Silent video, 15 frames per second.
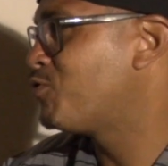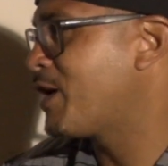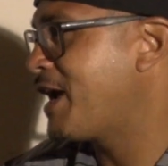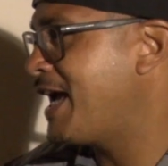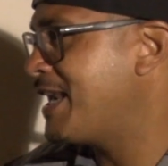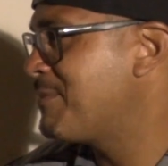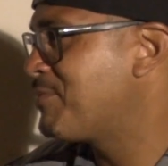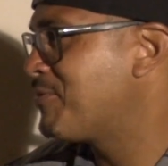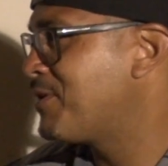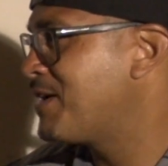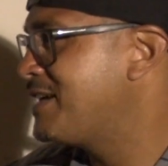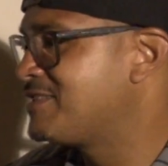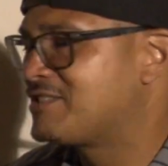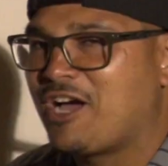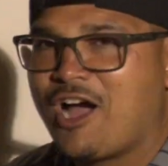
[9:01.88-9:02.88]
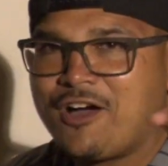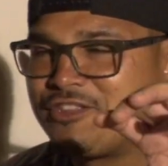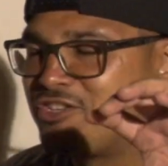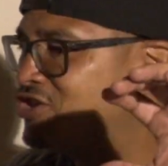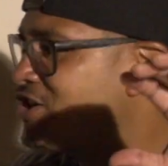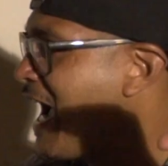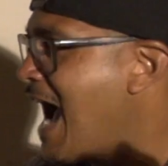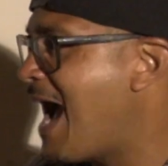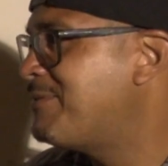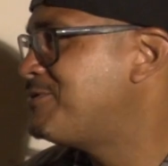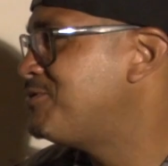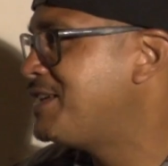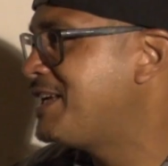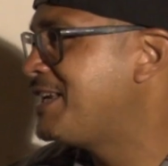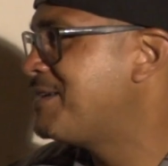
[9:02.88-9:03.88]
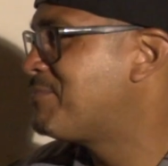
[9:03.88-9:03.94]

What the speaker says: read in prison, all the jobs you did